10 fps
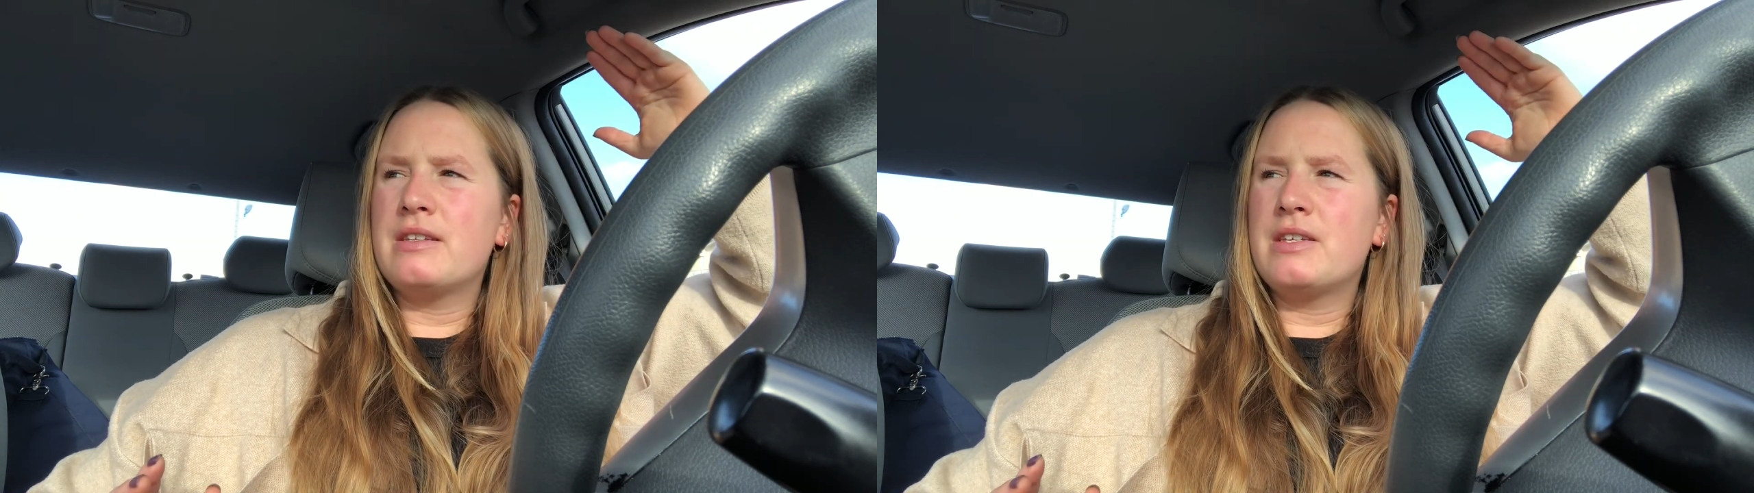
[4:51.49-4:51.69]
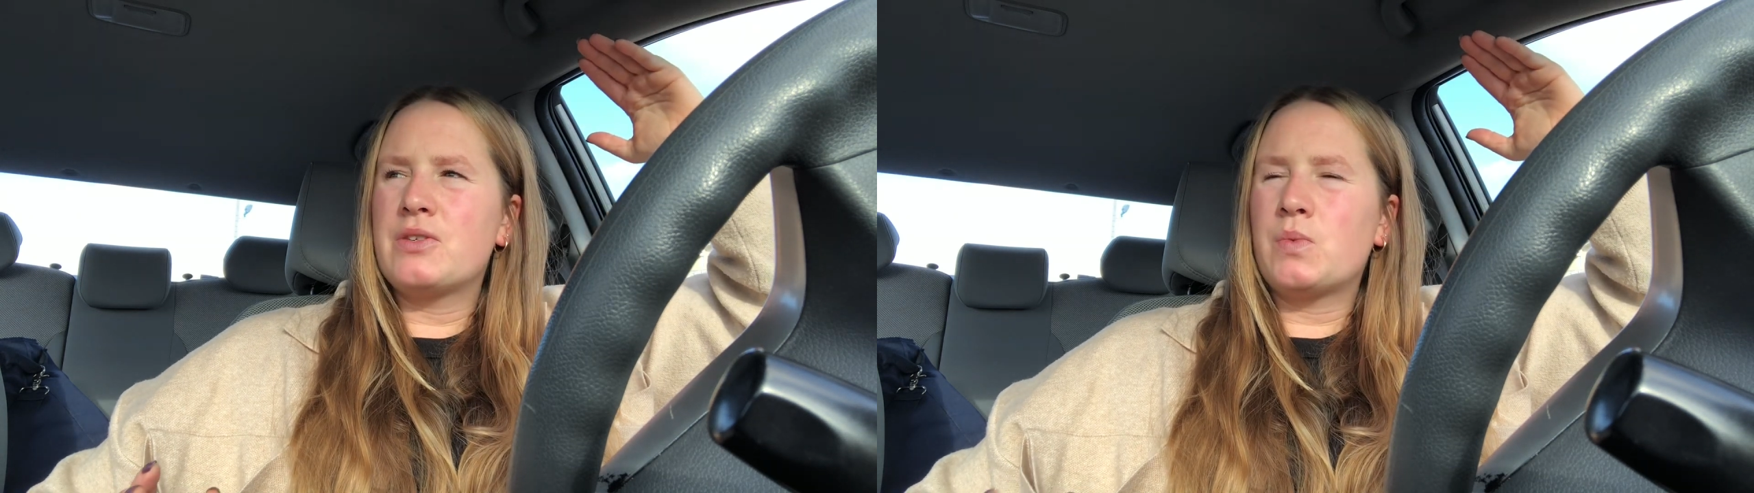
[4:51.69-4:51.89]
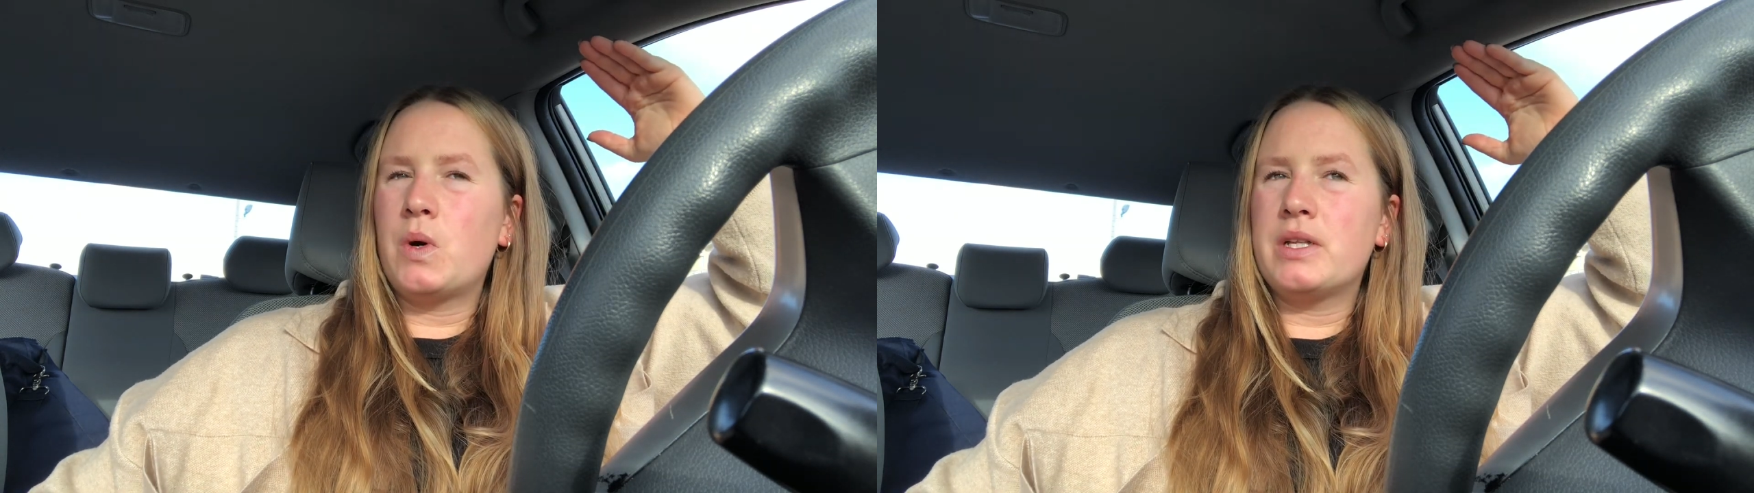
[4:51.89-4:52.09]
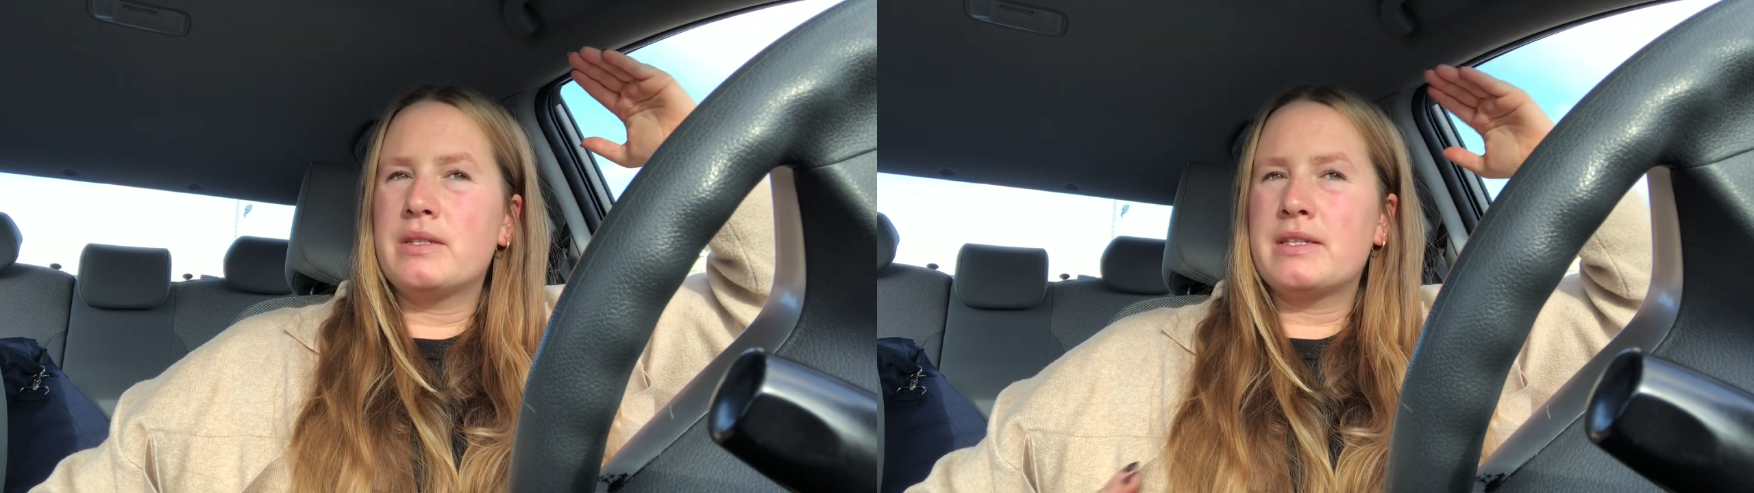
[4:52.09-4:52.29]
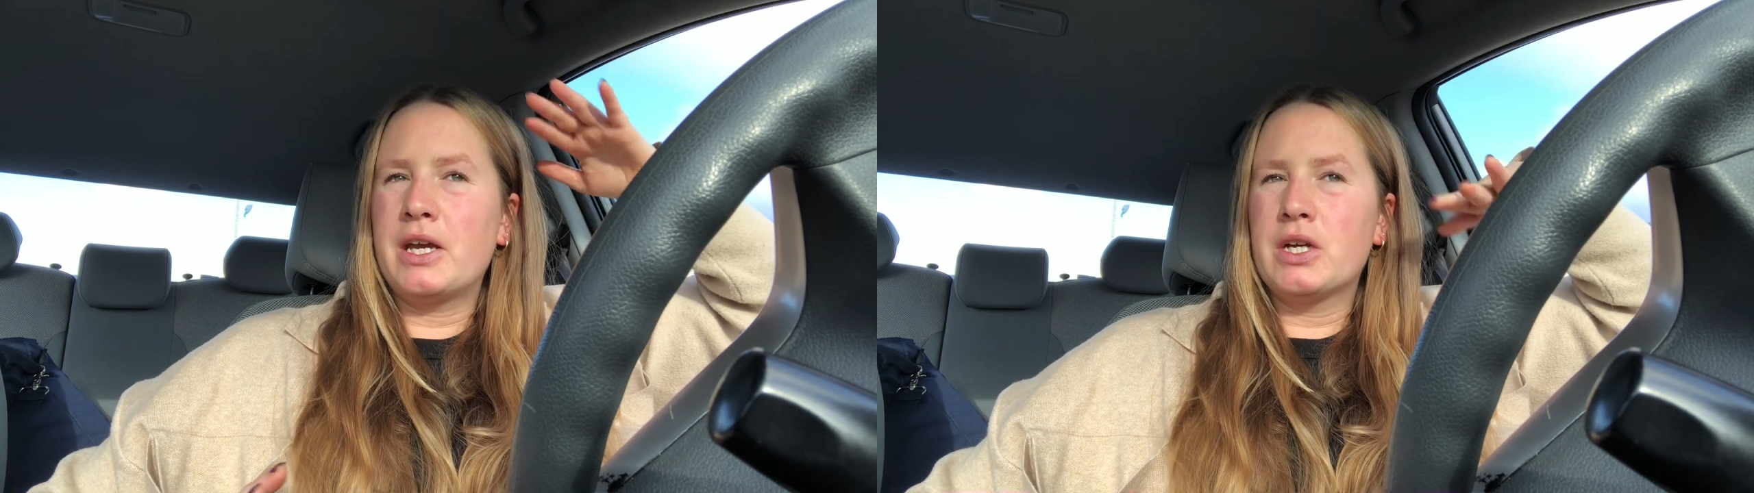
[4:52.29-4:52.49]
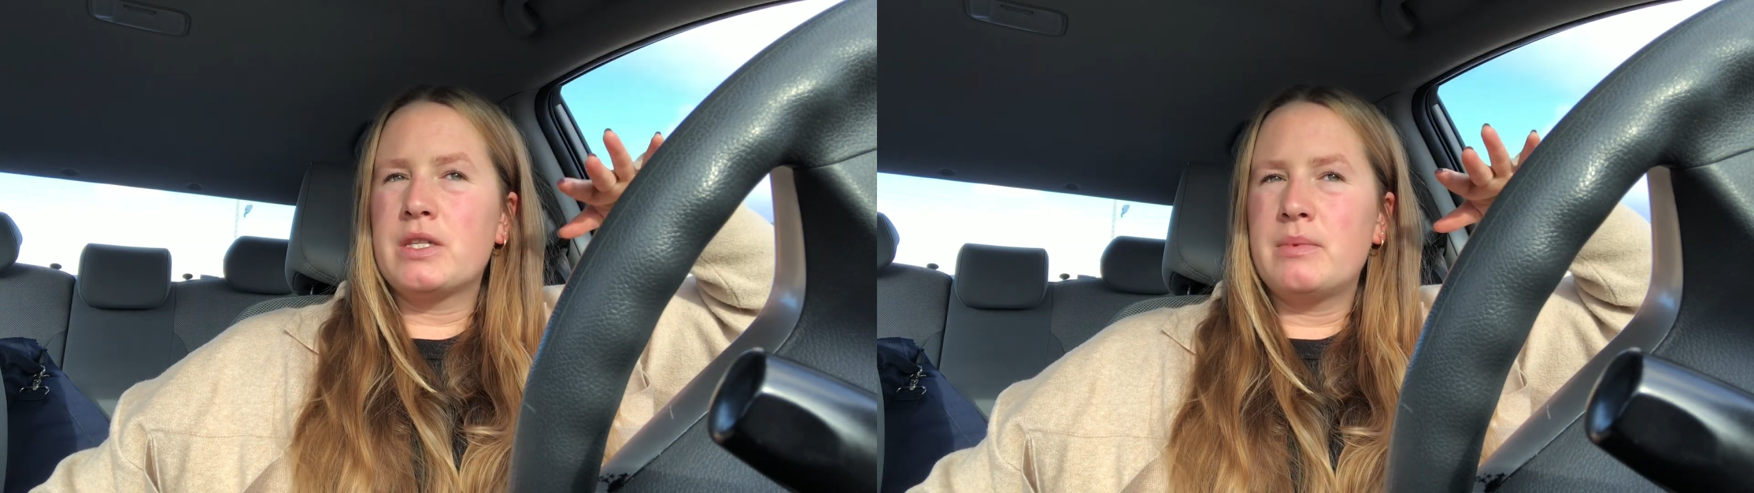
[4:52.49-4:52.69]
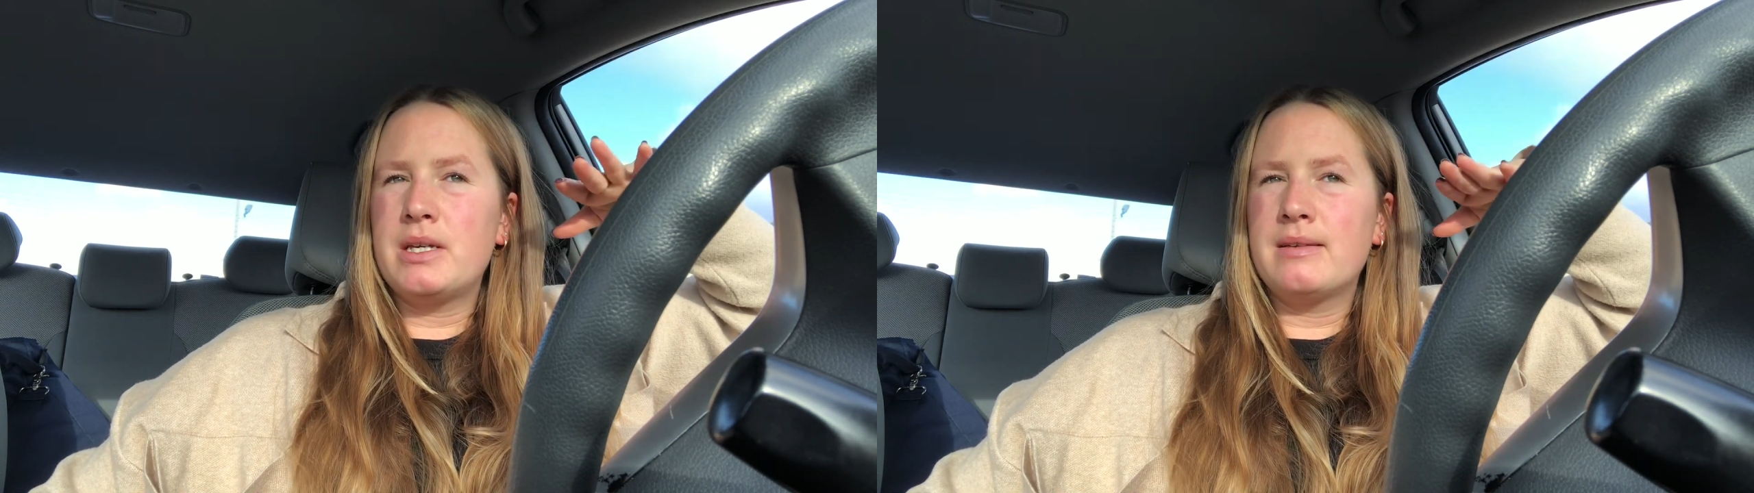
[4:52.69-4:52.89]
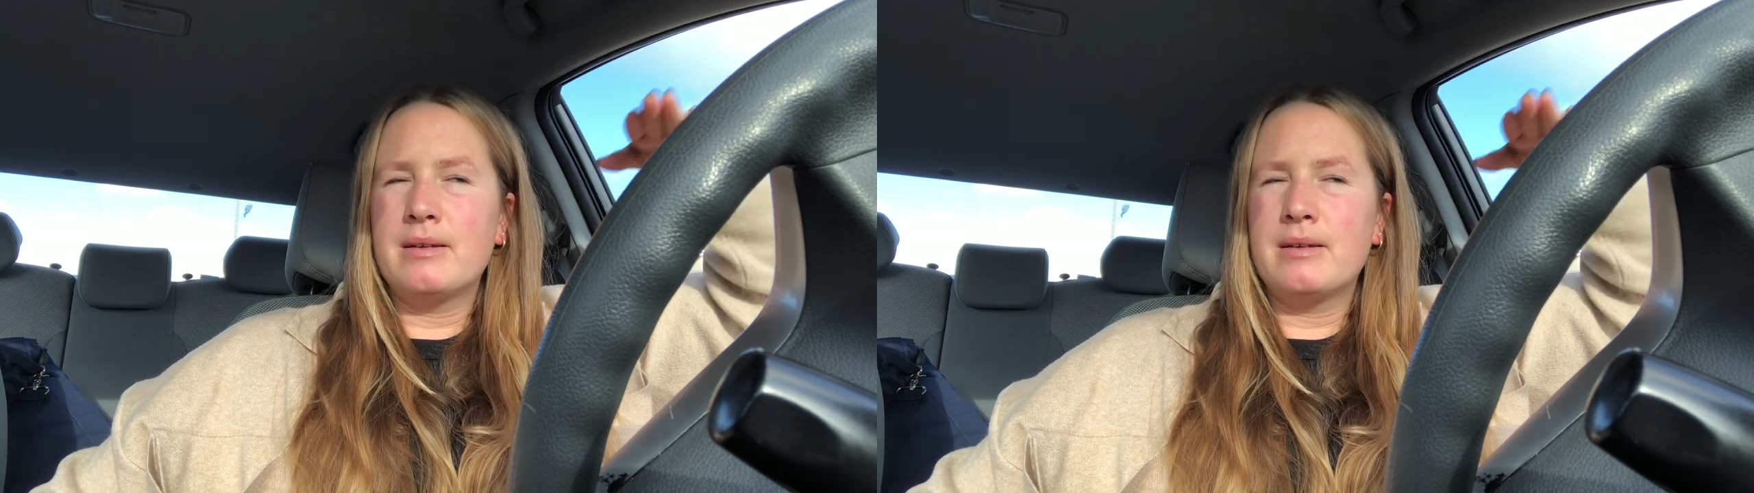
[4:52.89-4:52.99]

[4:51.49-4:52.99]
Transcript: is what scares me